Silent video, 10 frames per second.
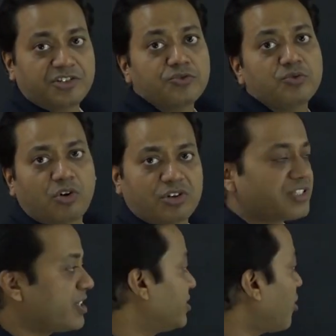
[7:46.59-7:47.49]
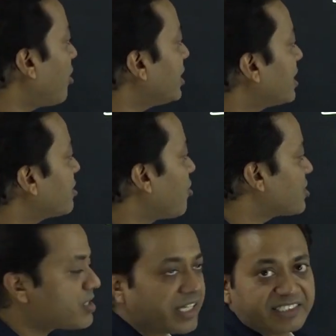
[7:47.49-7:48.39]
new constant, all are
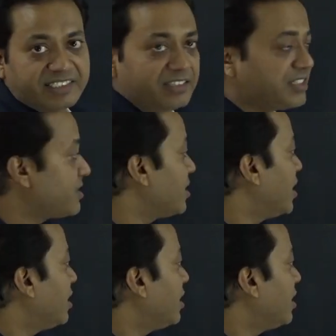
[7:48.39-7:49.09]
constant in this,